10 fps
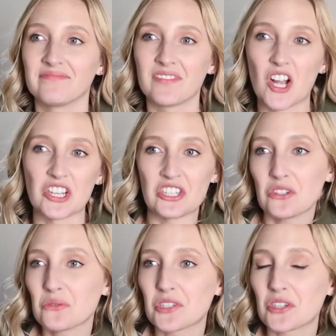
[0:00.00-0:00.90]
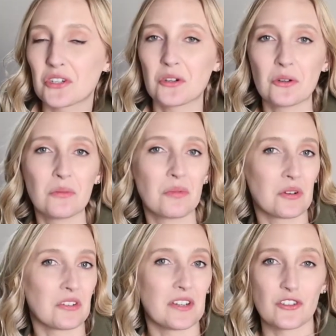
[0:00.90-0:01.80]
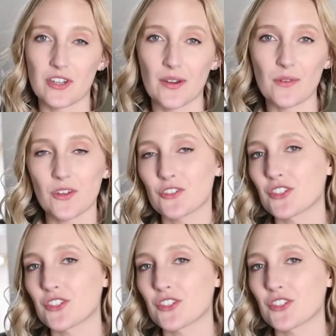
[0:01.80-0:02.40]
on YouTube or in general.